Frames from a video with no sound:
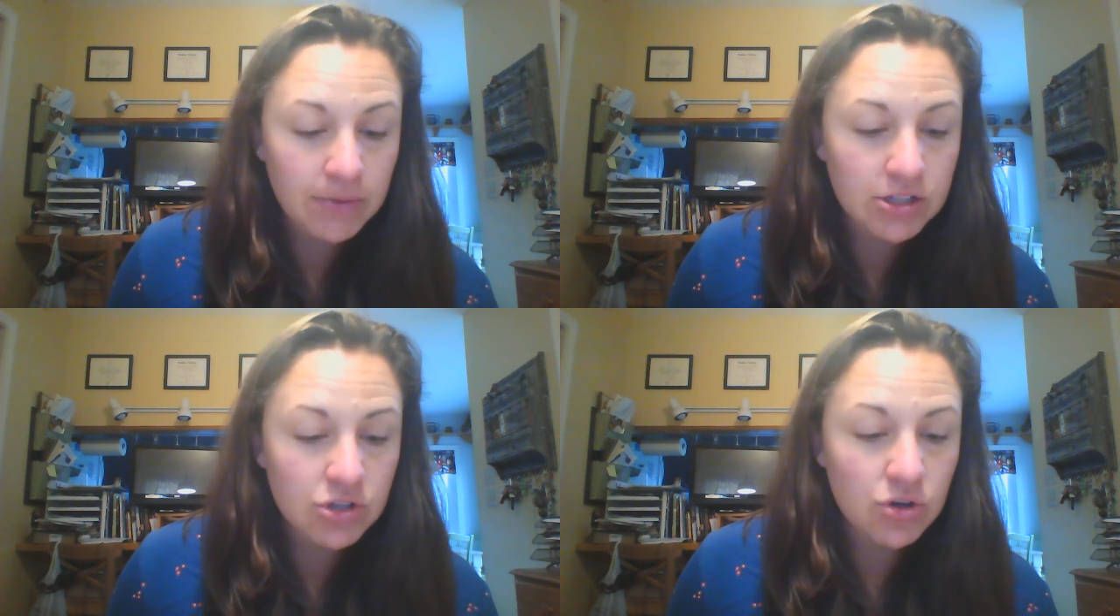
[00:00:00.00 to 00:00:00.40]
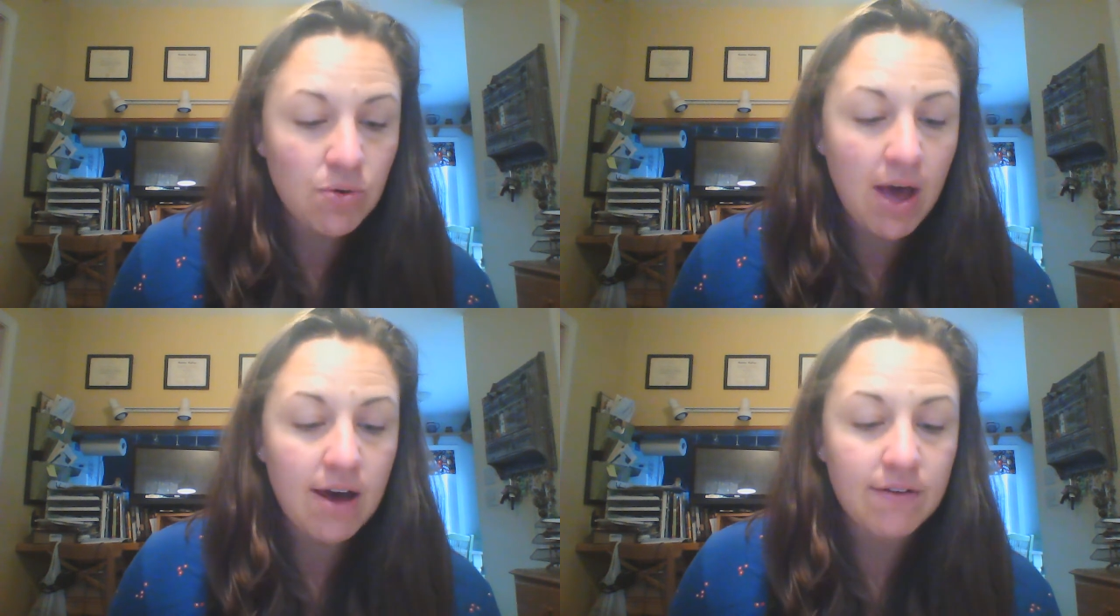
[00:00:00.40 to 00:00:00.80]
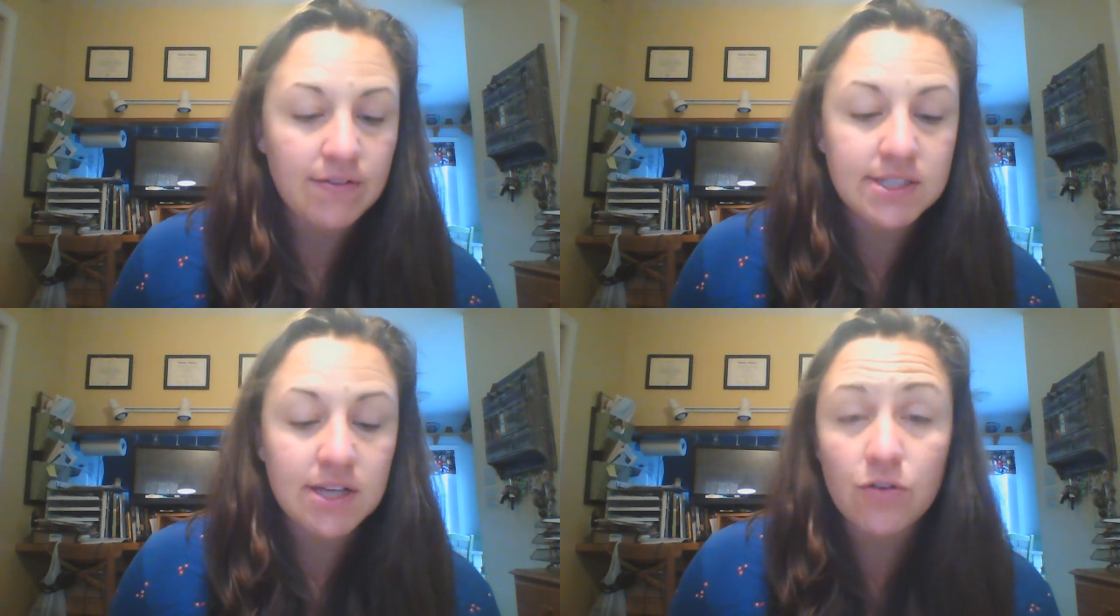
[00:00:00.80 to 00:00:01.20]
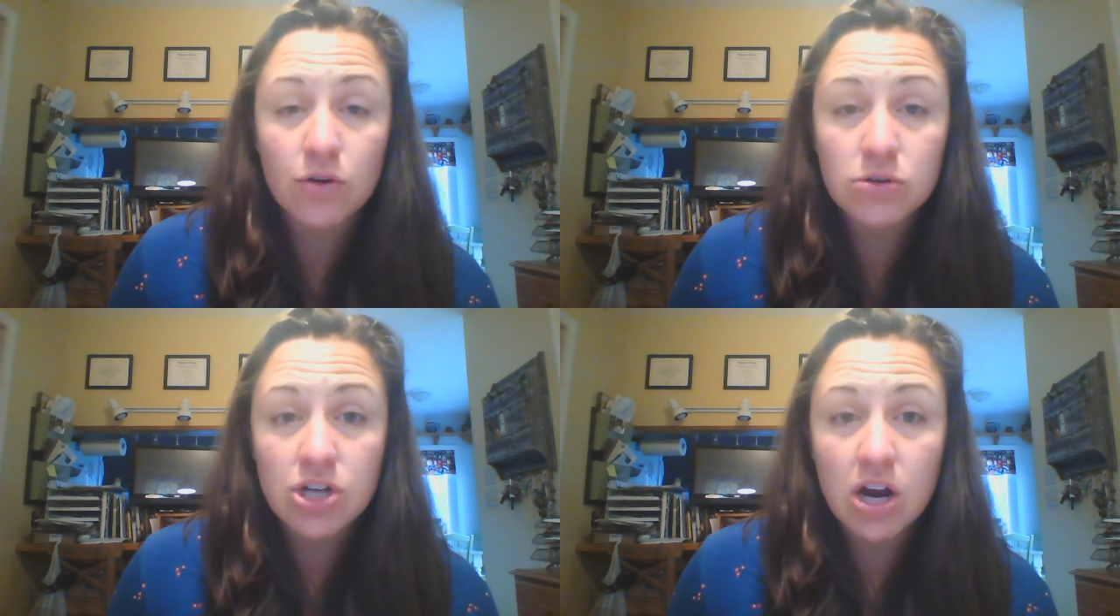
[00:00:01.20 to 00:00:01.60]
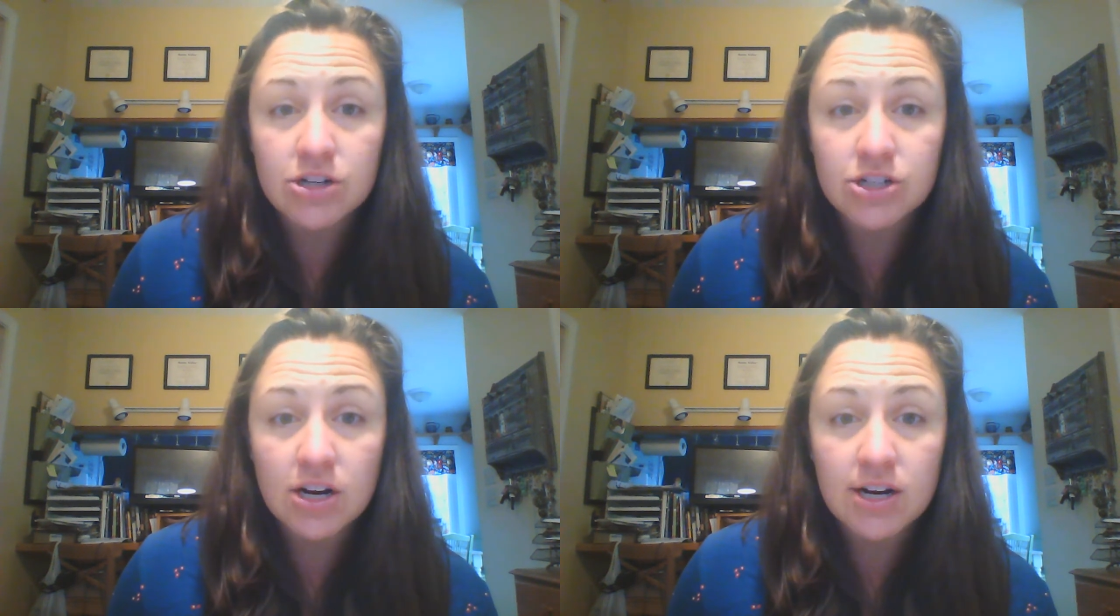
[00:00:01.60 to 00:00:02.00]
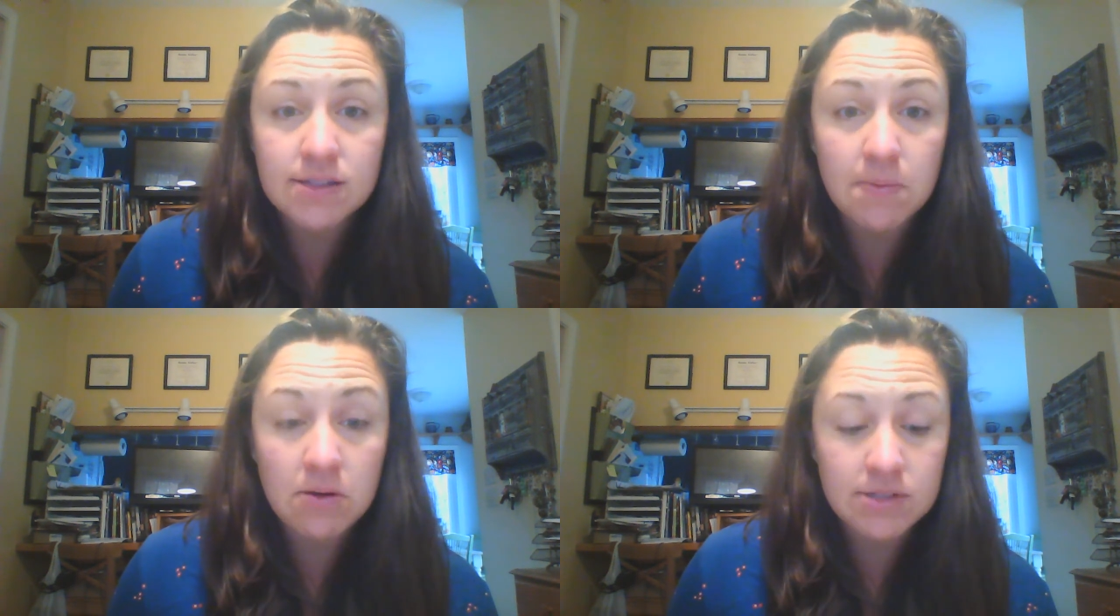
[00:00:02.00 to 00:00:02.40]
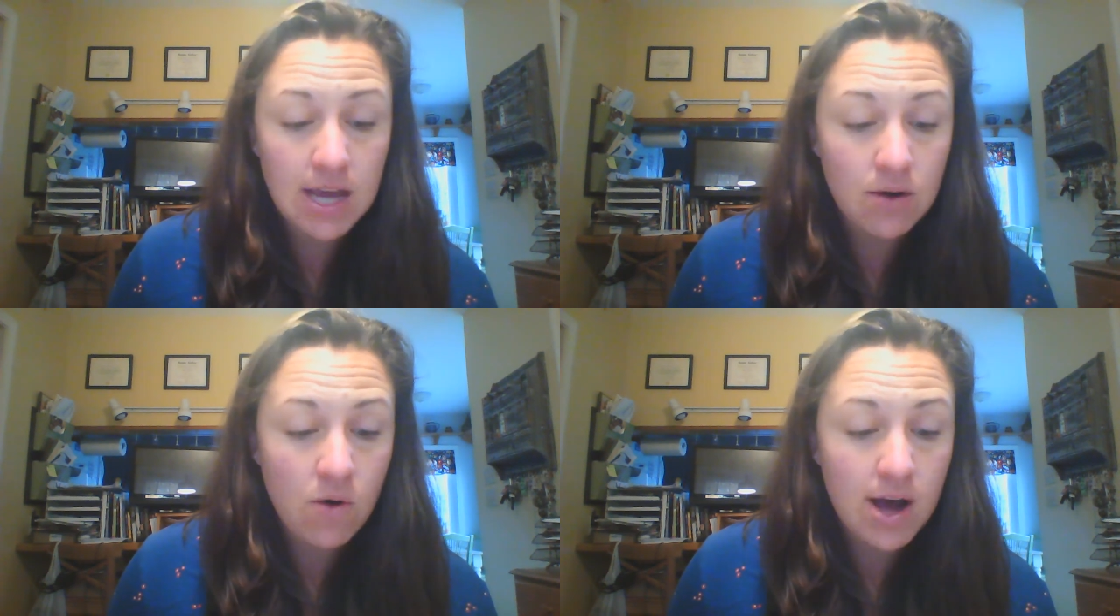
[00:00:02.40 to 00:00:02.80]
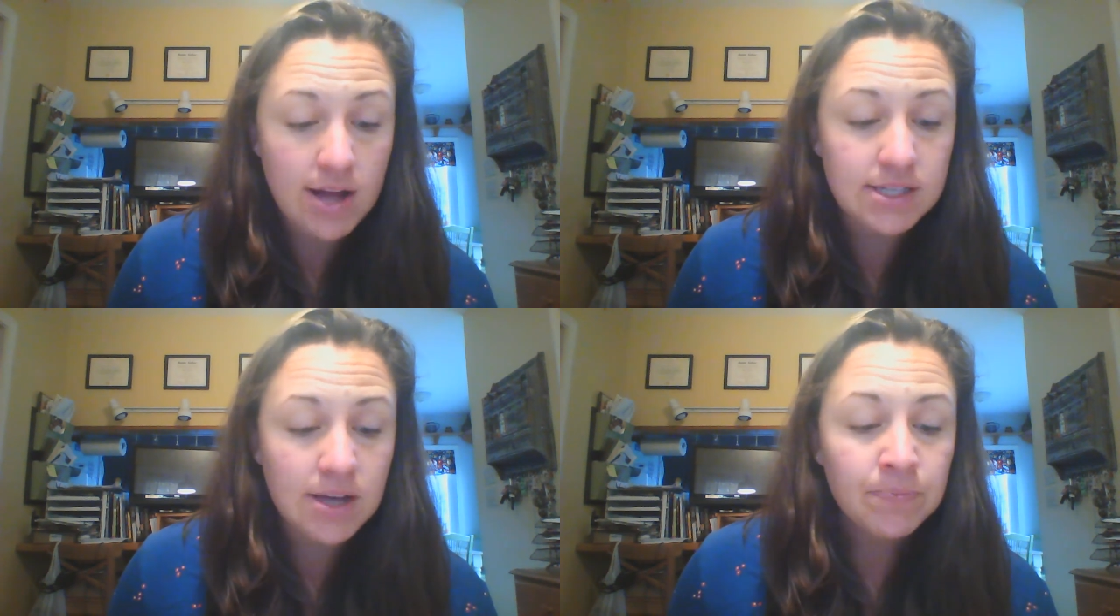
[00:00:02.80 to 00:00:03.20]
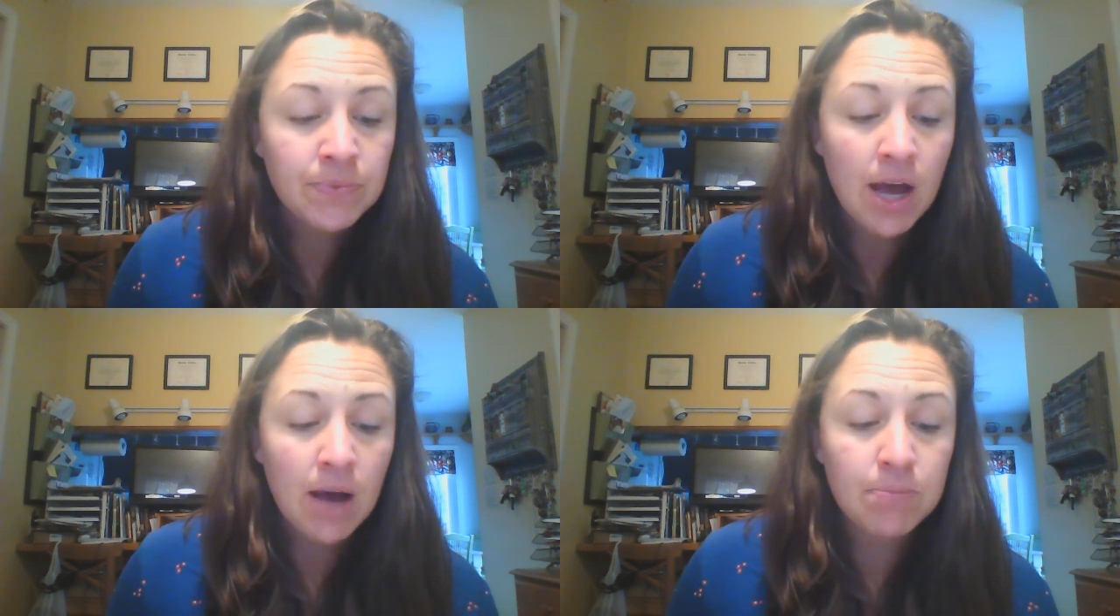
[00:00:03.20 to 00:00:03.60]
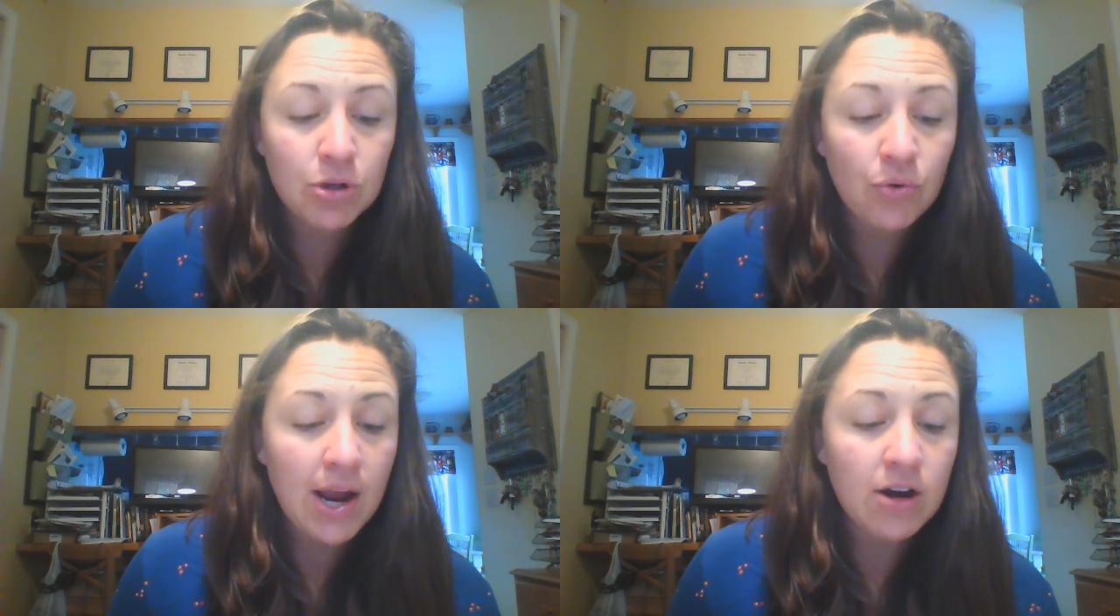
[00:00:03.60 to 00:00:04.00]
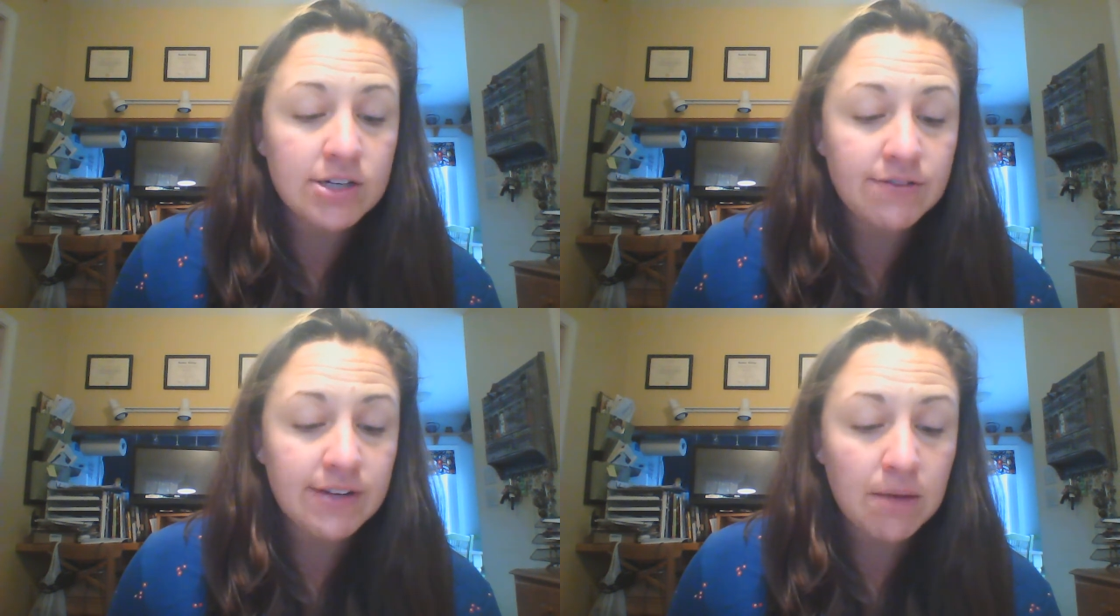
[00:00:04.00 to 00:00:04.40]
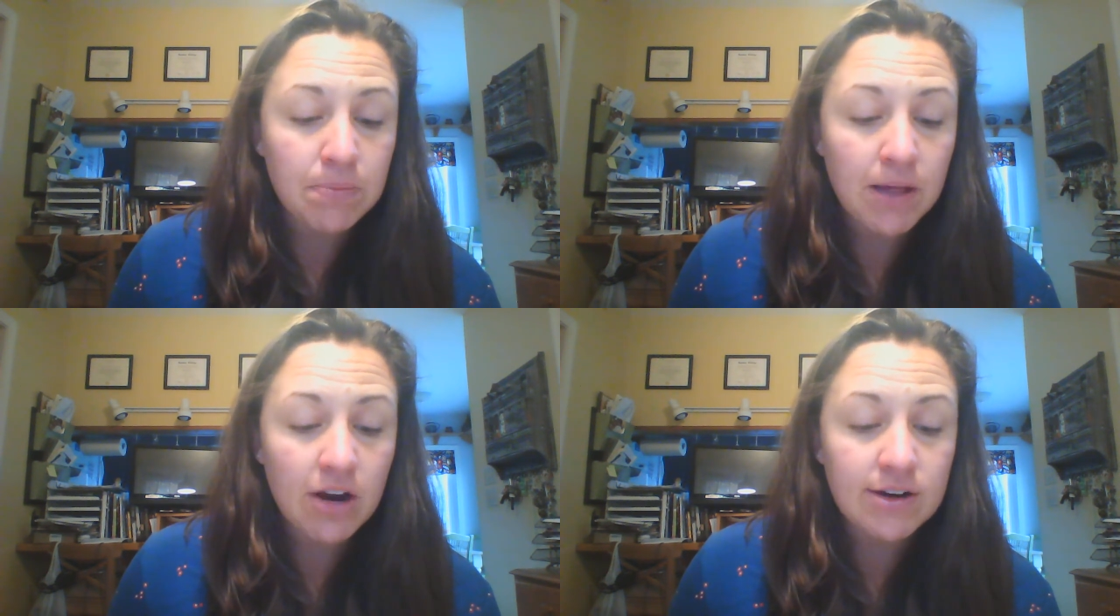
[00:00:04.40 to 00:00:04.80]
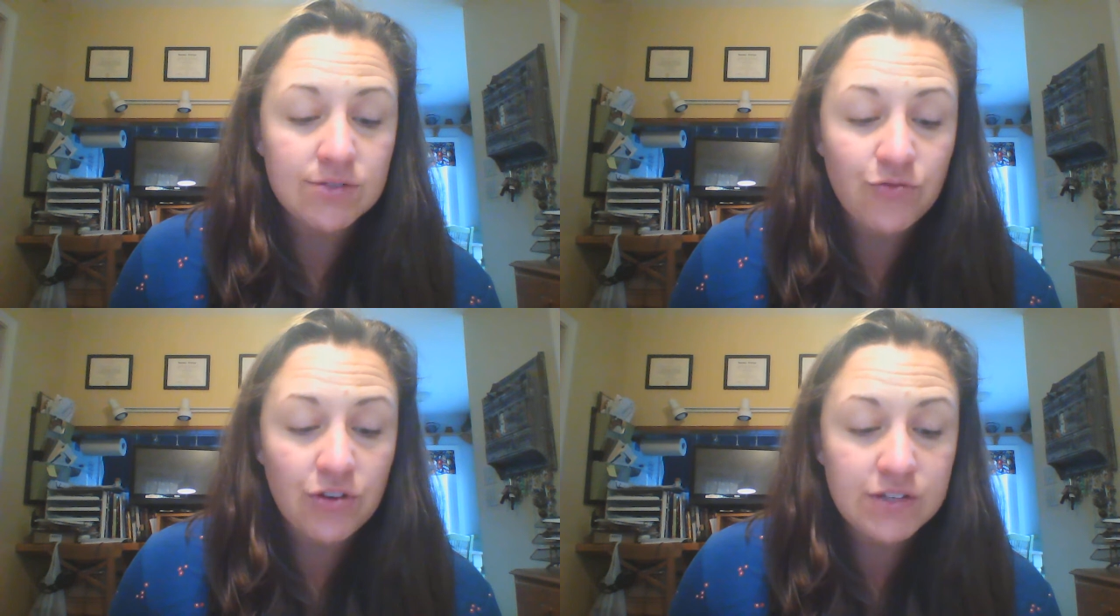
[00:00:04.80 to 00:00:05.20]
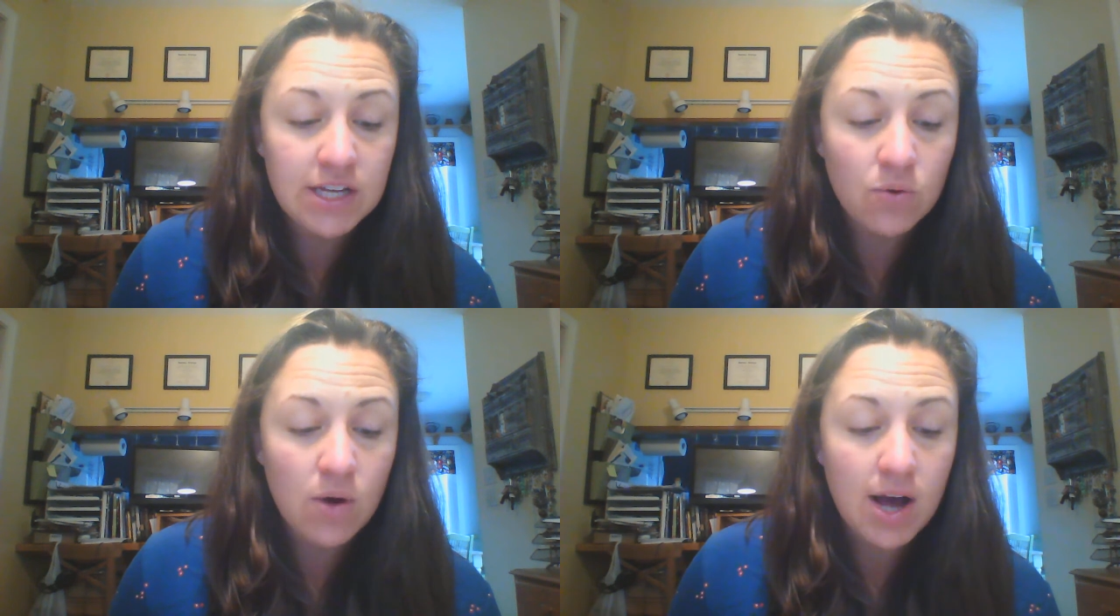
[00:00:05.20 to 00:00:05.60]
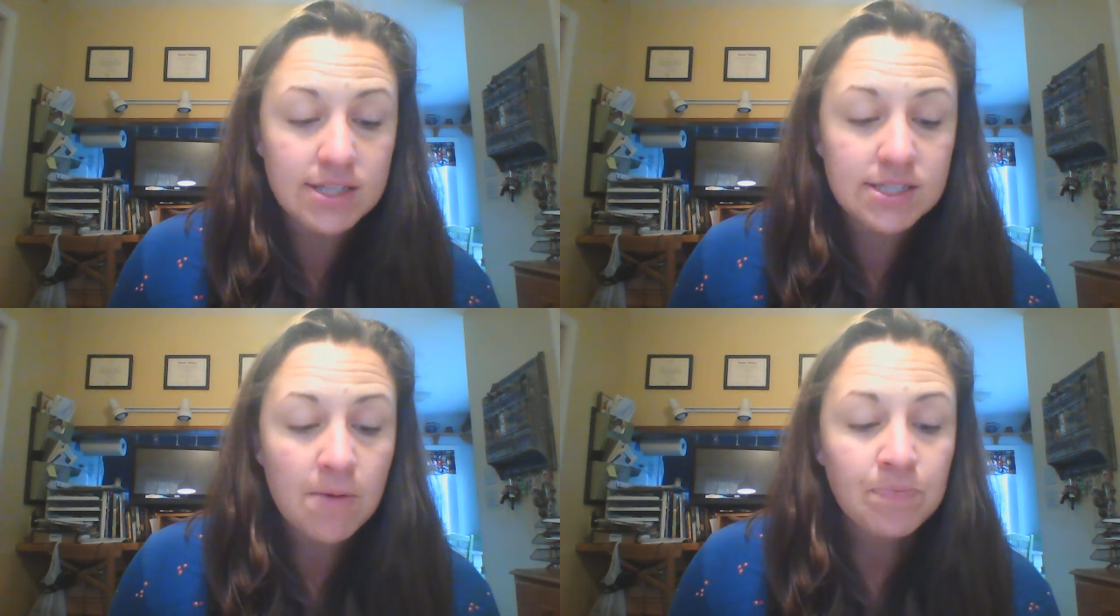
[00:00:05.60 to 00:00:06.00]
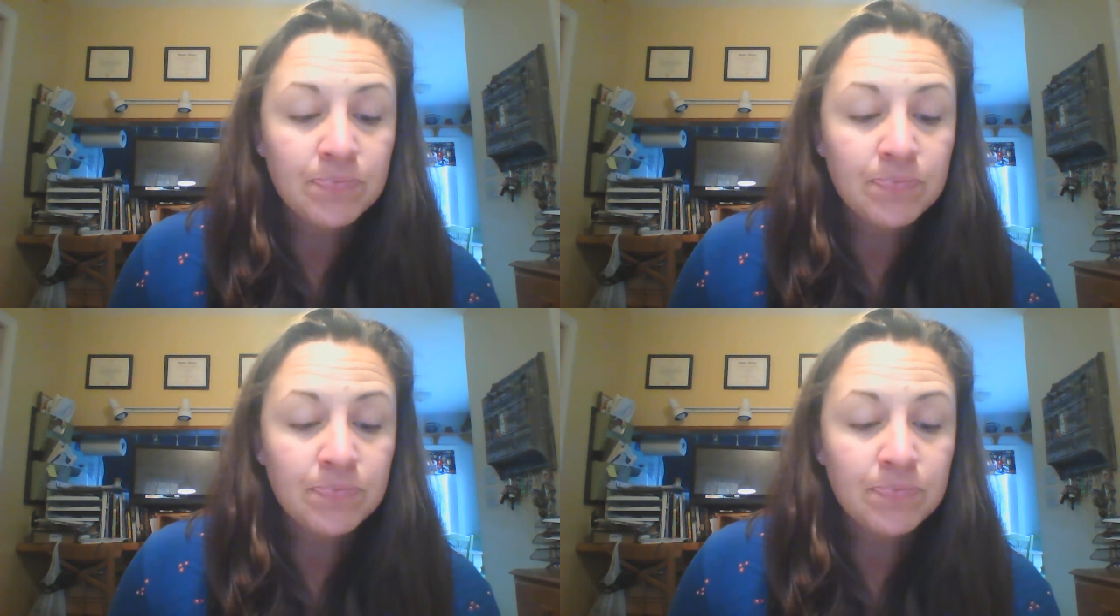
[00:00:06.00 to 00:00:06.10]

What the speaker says: And so you have a cell phone charger is about 10 watts, a Blu-ray or DVD player is 15 watts,